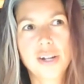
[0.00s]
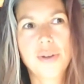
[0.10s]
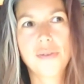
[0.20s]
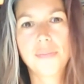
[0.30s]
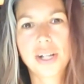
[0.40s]
We
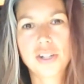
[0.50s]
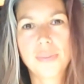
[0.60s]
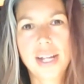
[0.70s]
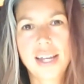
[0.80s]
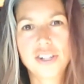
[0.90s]
have a bunch of
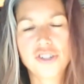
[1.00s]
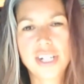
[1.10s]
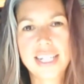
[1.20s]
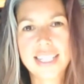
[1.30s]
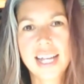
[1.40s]
banana
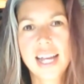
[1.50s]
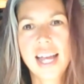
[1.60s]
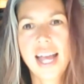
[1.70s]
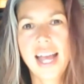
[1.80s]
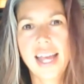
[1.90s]
trees,
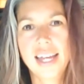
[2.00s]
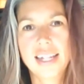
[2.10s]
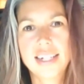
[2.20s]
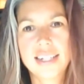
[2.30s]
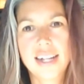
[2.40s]

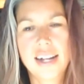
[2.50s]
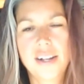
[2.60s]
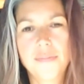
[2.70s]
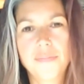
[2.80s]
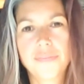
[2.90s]
and
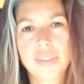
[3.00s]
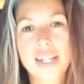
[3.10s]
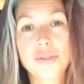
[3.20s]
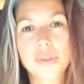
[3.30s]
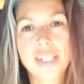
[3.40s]

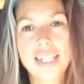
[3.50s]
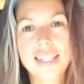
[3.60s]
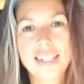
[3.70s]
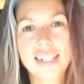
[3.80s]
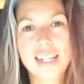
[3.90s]
it's really
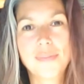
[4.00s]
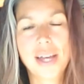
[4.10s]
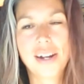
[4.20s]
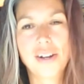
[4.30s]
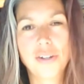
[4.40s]
easy to keep
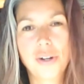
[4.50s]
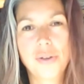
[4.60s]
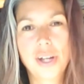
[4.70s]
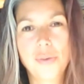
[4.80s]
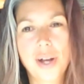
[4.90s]
that all
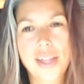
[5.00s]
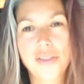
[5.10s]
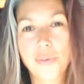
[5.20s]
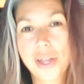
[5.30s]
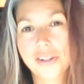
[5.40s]
going when
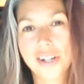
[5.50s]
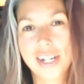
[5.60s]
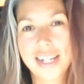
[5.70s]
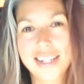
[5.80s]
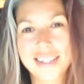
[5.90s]
the weather
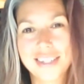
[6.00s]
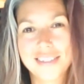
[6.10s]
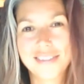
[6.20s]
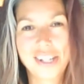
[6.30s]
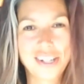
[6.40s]
is
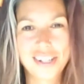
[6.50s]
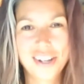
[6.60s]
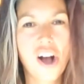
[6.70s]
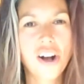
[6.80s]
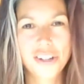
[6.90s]
good
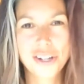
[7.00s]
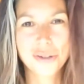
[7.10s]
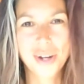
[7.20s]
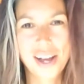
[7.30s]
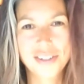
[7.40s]
all year
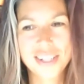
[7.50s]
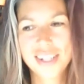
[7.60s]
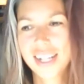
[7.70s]
round.